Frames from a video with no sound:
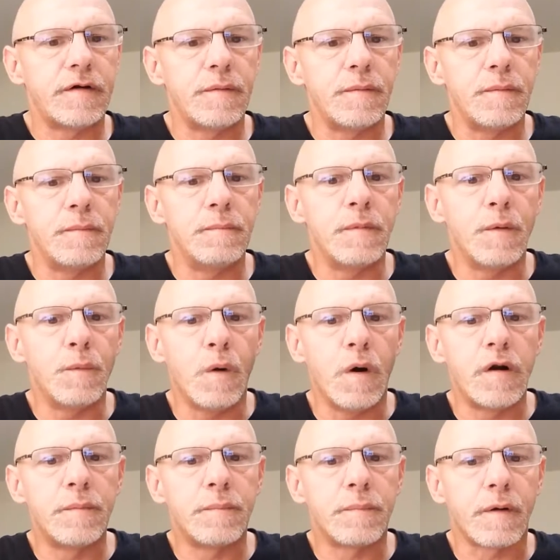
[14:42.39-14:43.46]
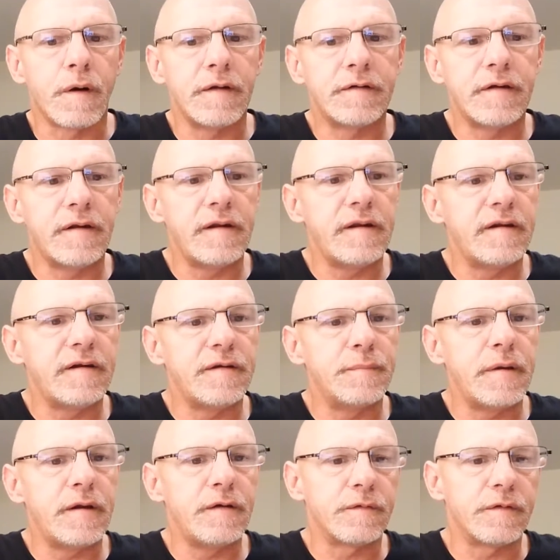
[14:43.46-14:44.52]
but wanted Preston and his men
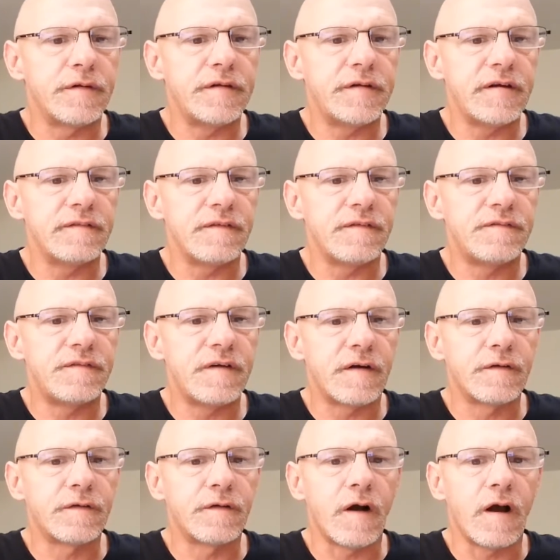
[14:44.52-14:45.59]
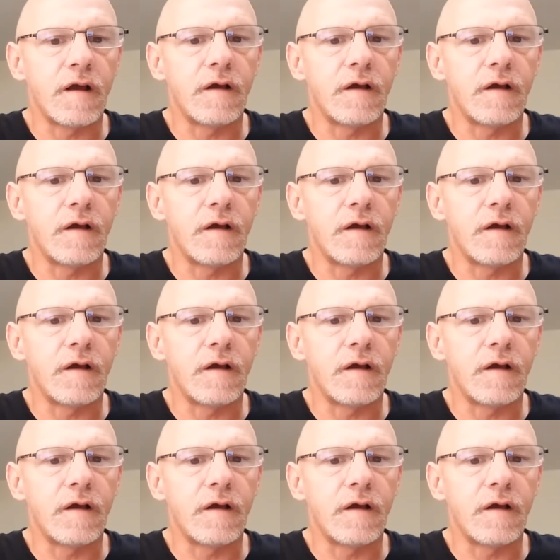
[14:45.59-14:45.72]
to receive a fair trial,